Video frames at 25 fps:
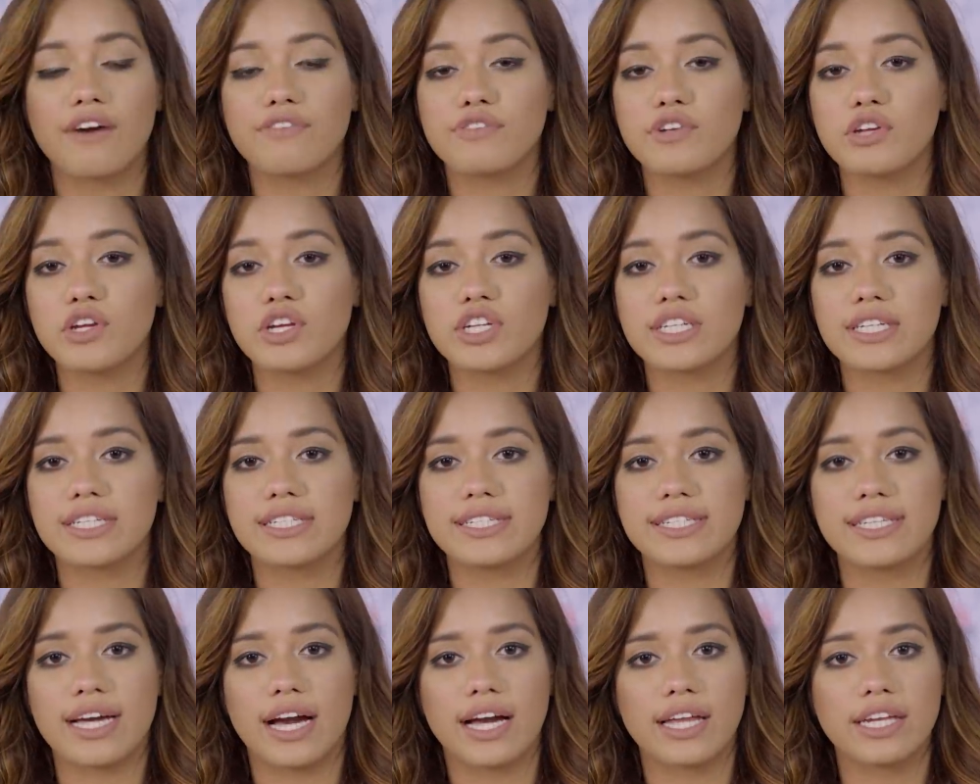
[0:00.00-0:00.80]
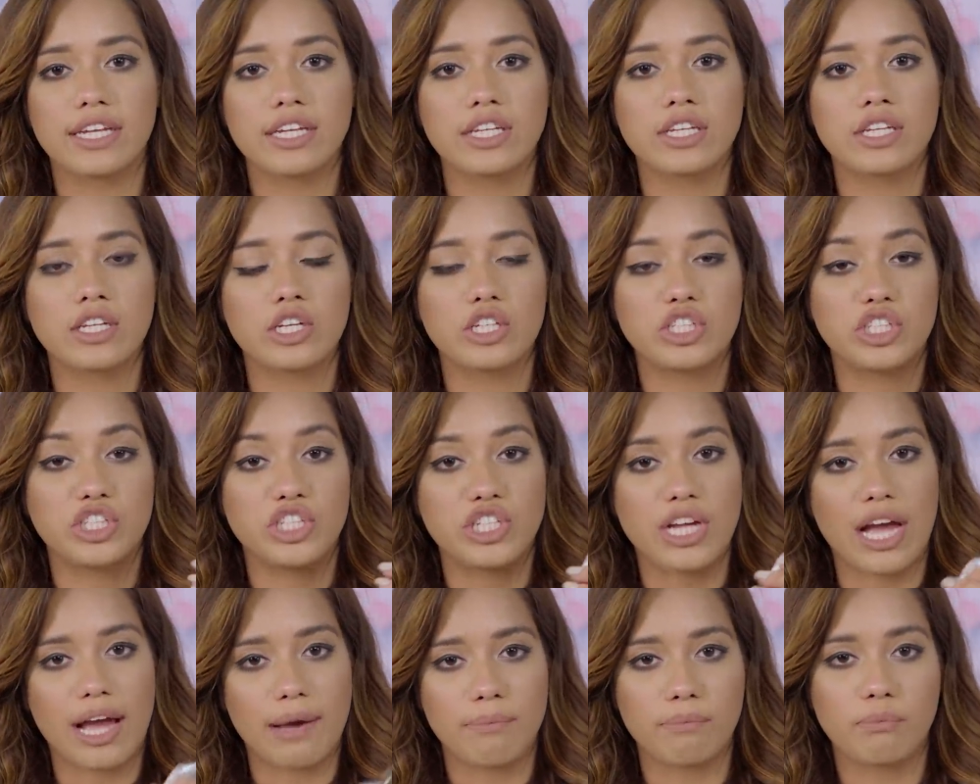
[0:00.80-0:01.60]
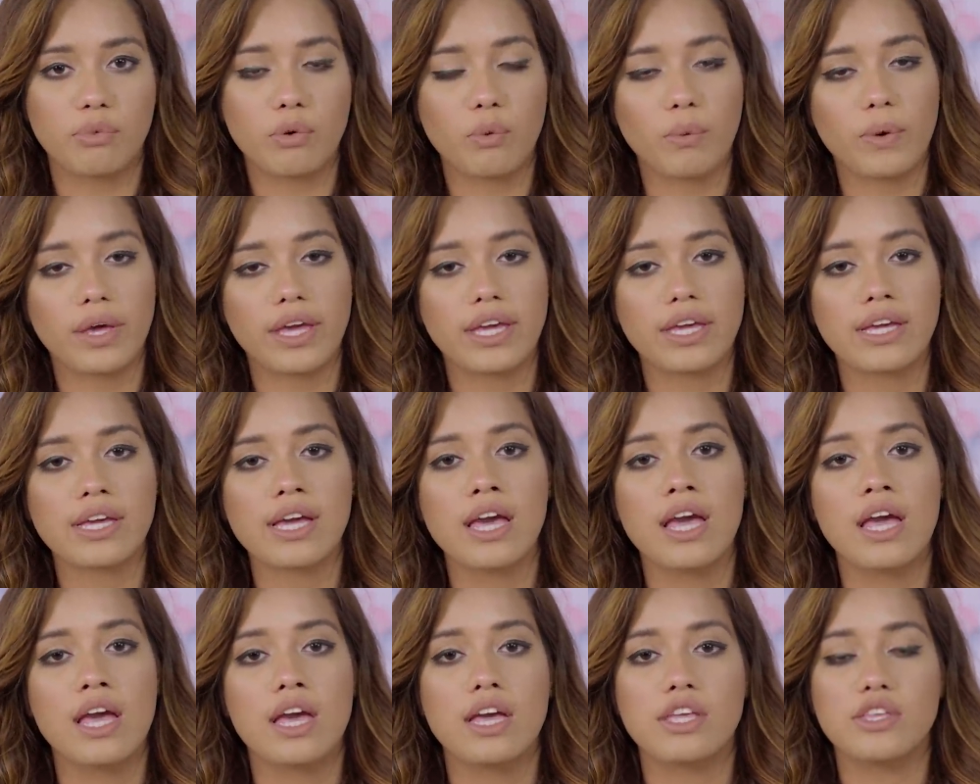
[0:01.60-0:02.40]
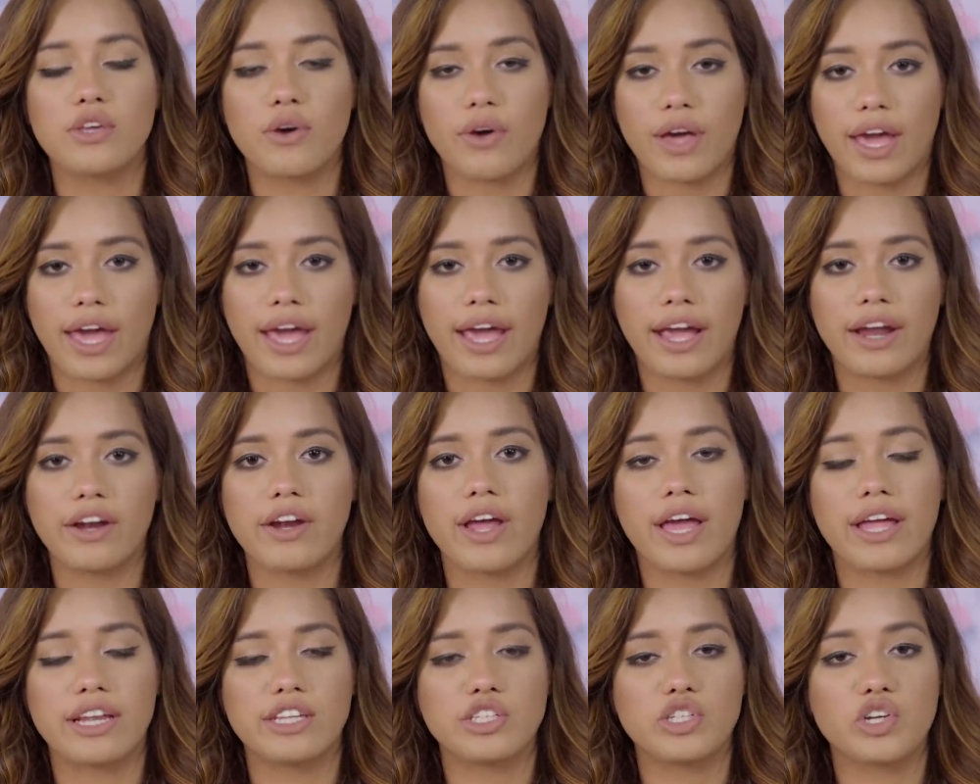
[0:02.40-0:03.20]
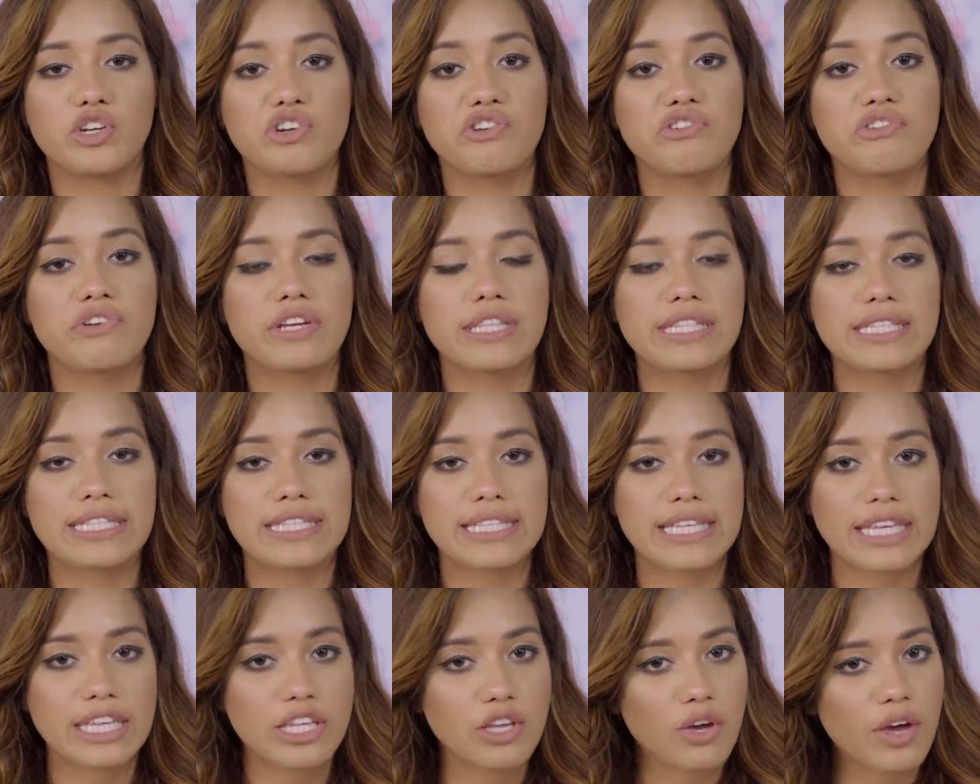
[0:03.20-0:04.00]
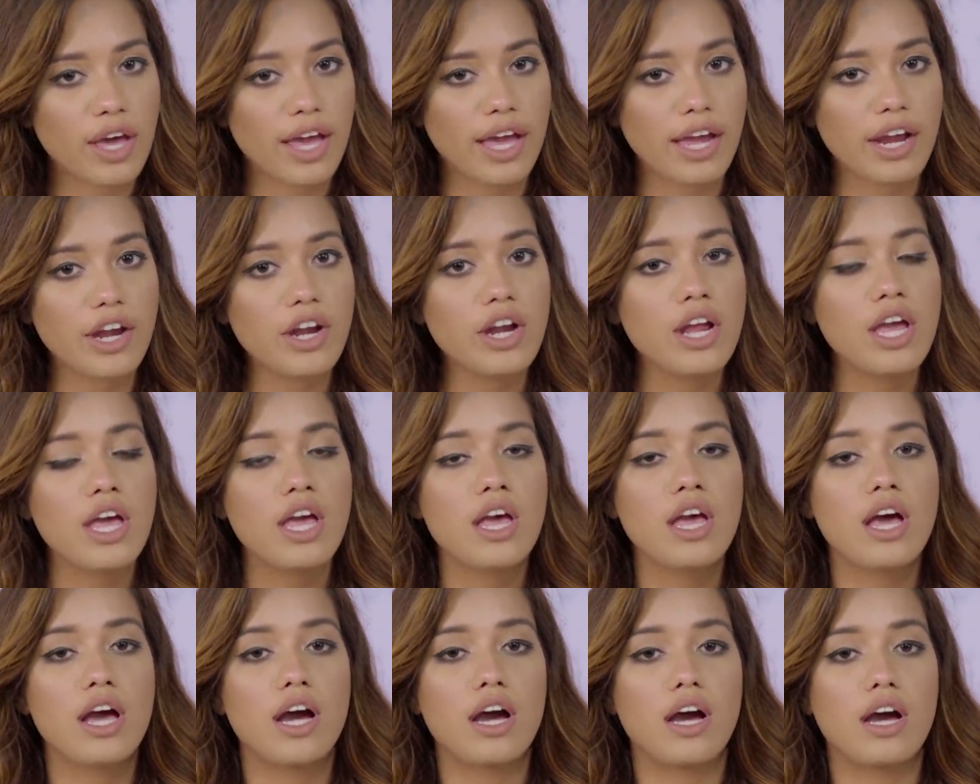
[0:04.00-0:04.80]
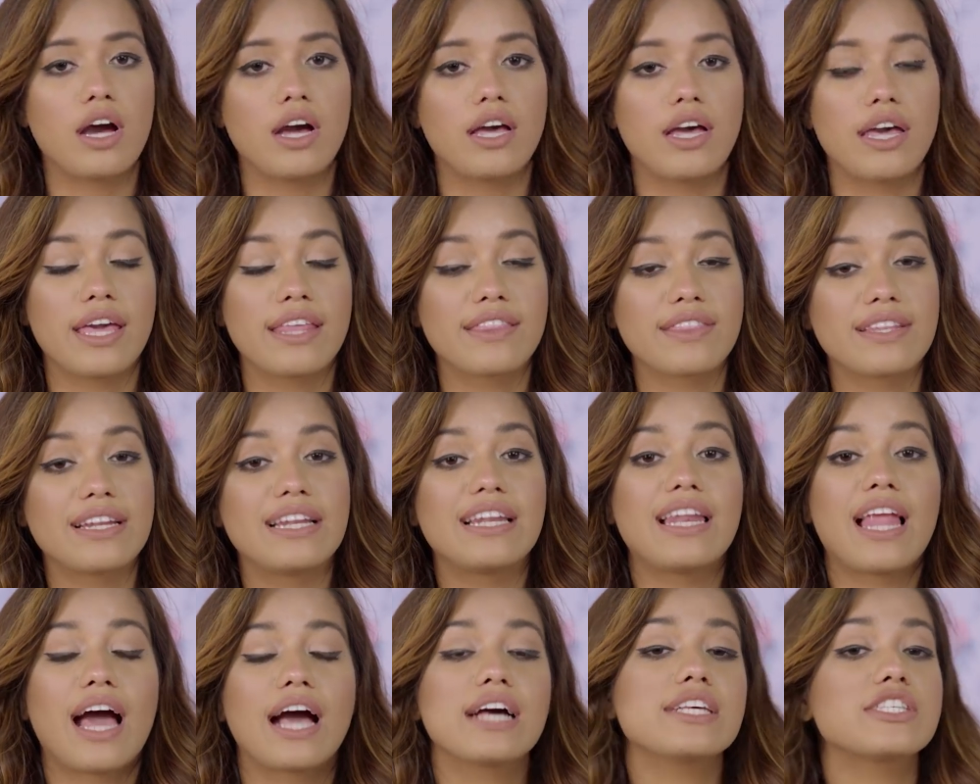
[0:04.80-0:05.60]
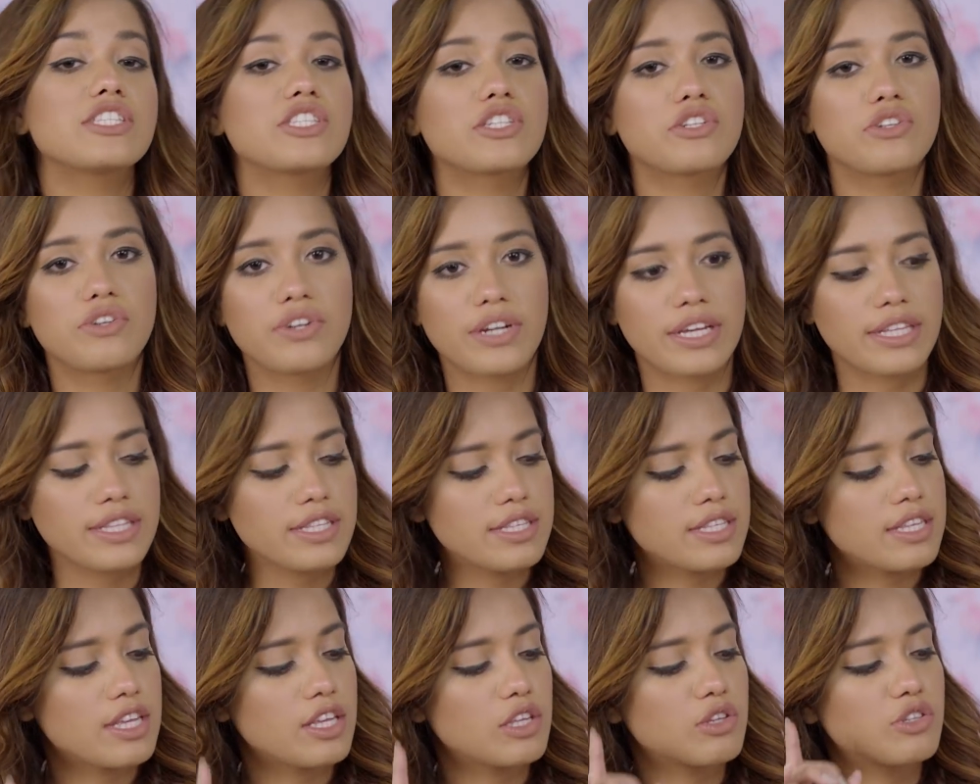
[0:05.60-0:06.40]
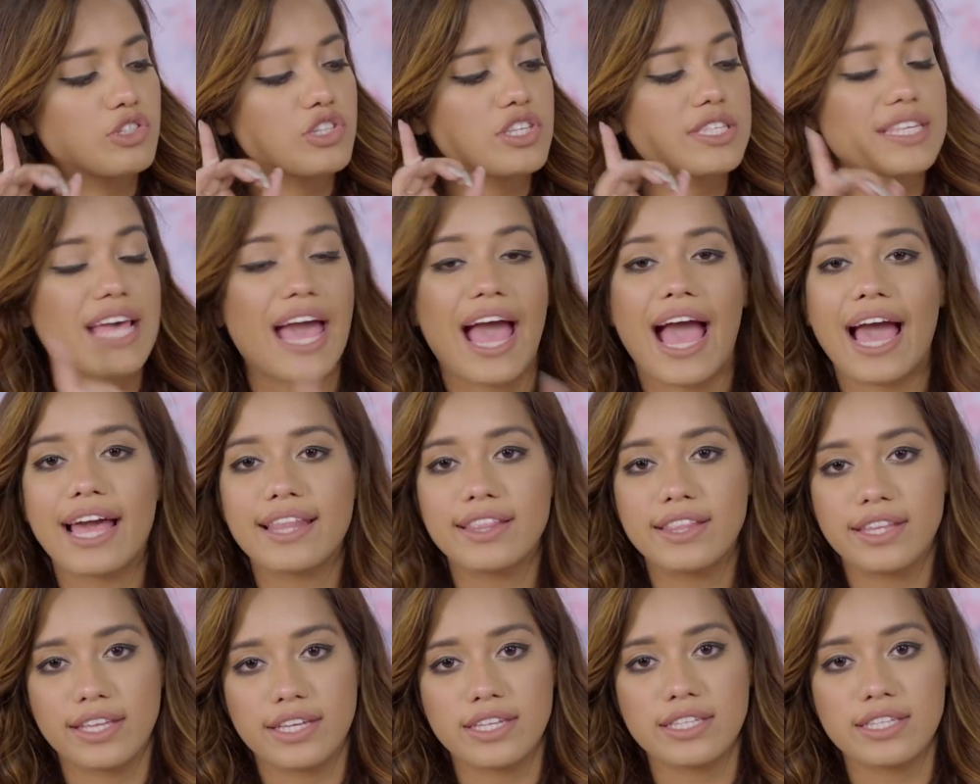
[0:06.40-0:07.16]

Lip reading: After you're done shampooing your hair and you're rinsing your hair, In the last rinse, you just add